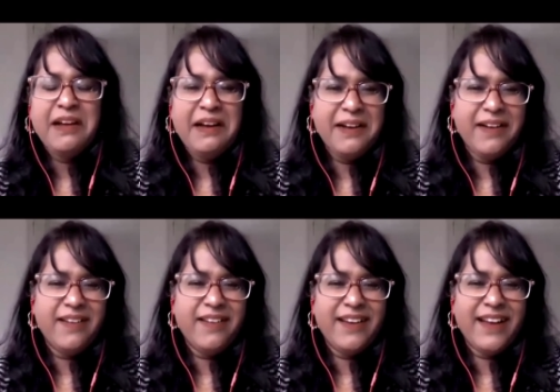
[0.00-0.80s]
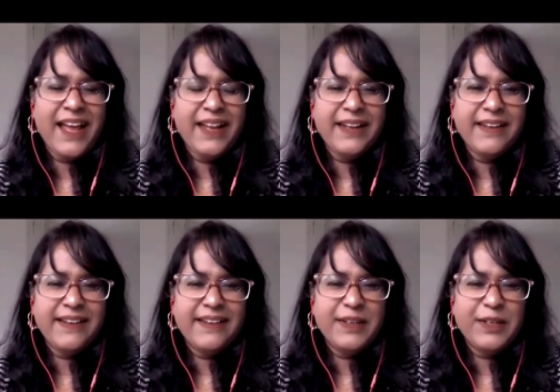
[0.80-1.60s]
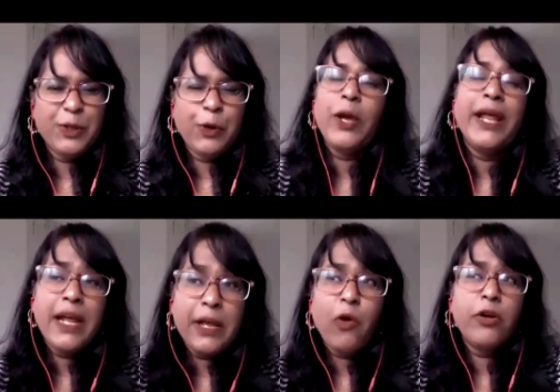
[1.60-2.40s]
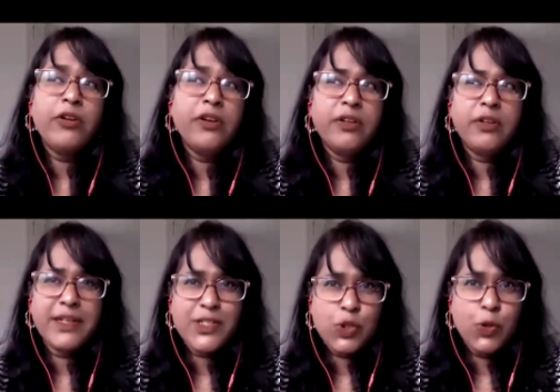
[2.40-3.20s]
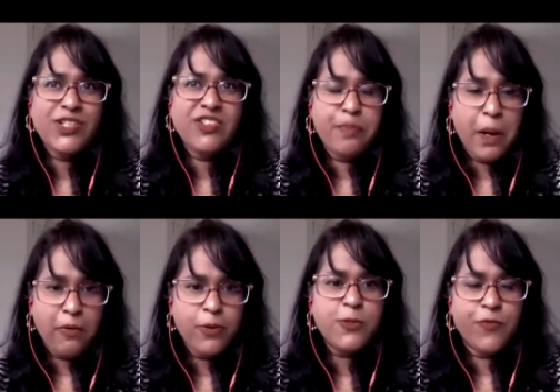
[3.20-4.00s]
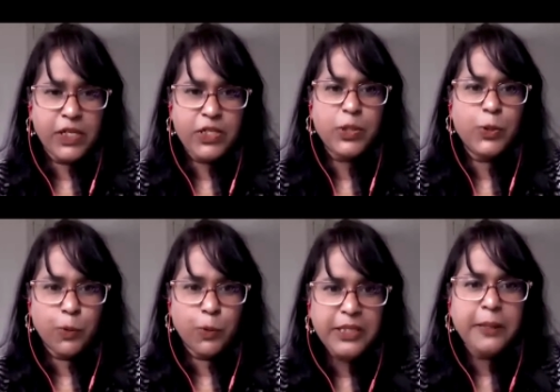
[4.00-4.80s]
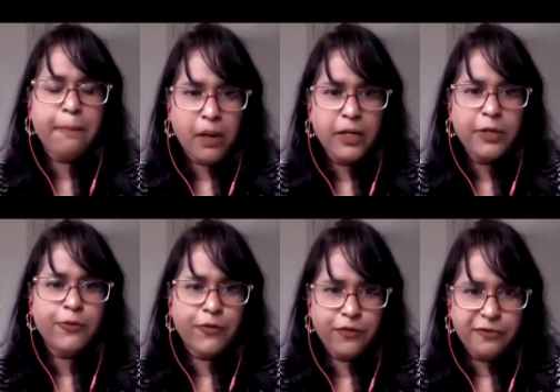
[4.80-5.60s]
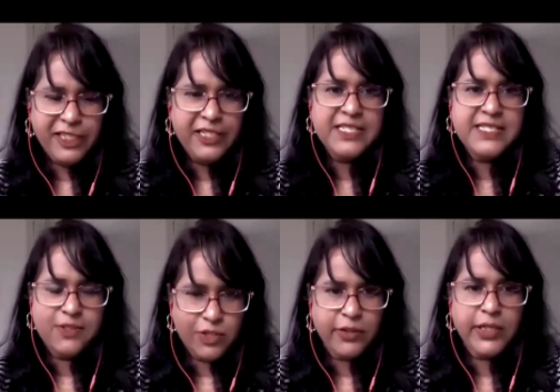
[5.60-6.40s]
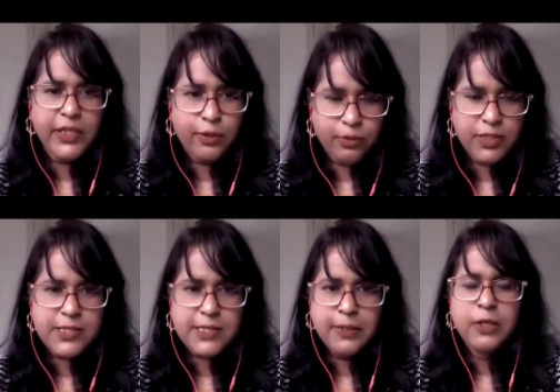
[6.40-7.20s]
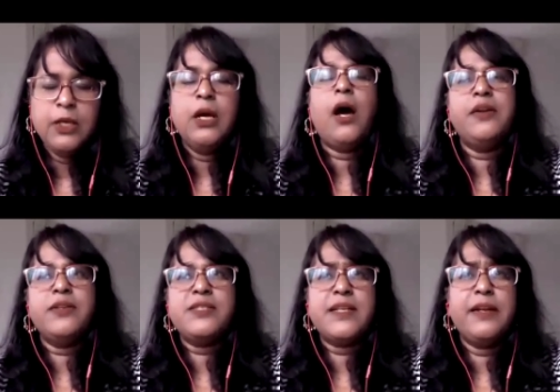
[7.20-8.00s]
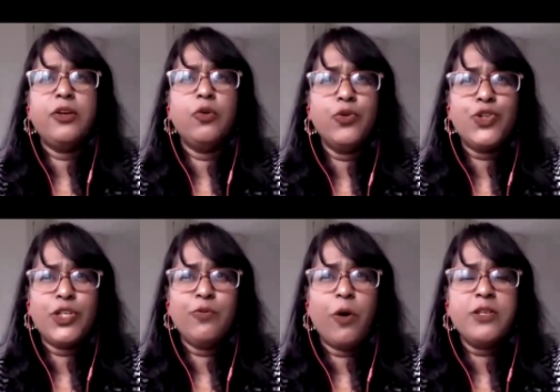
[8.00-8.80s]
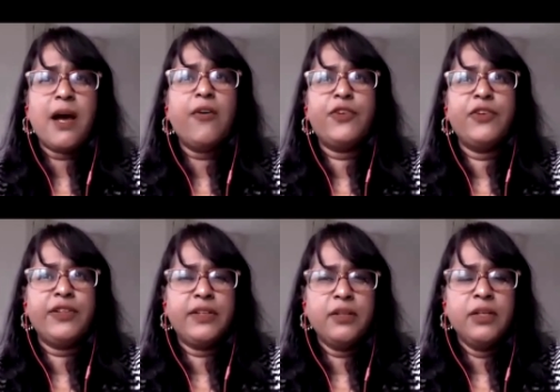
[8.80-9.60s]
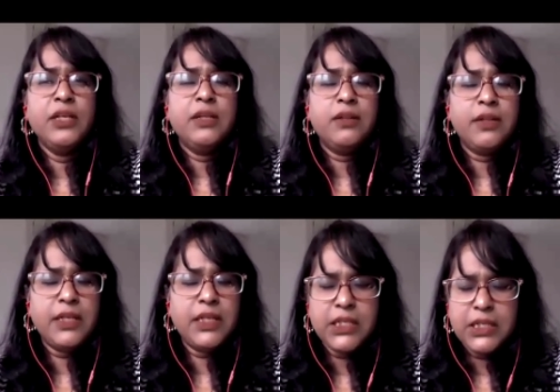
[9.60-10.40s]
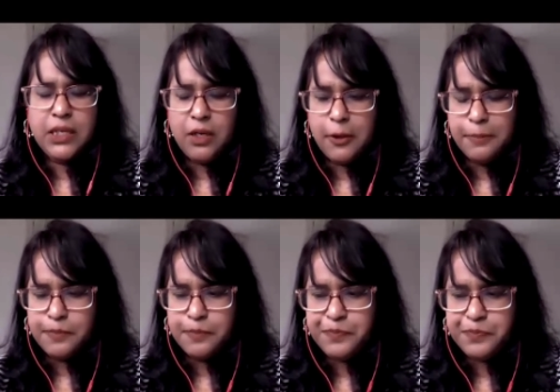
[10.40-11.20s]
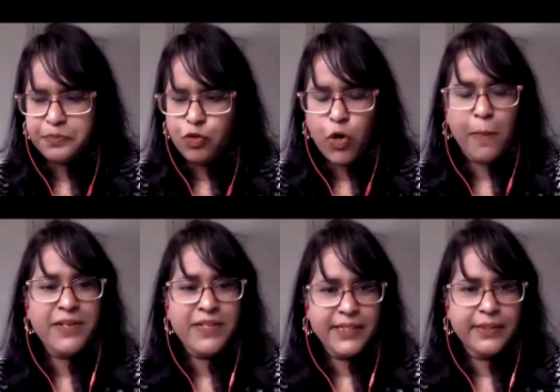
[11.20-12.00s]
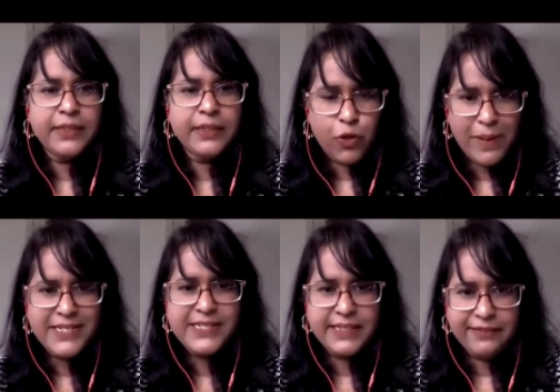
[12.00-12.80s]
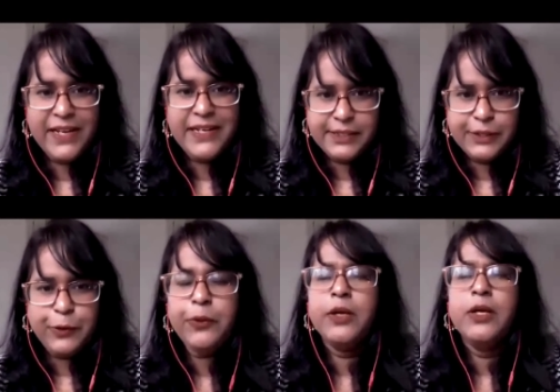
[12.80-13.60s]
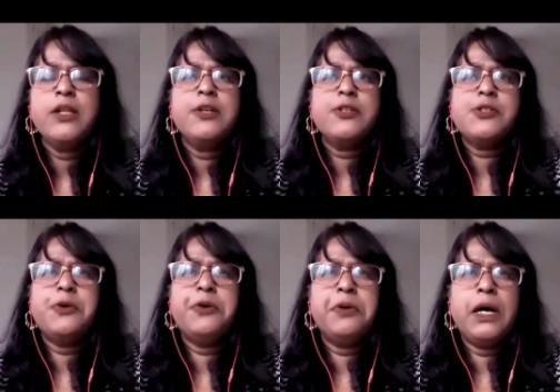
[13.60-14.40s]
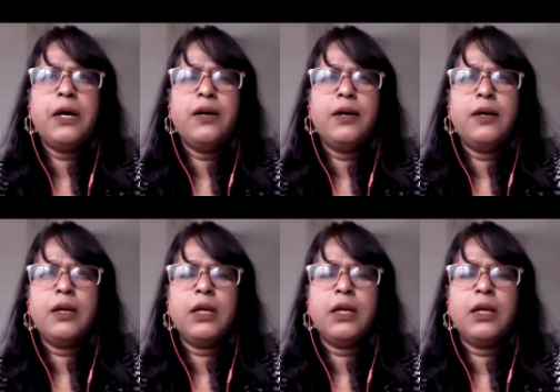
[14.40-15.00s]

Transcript: uh, and uh, you know and i wanted the restorative powers of nature to be a part of Veni's journey towards understanding who she was after the um, traumatic traumatic event you know so uh,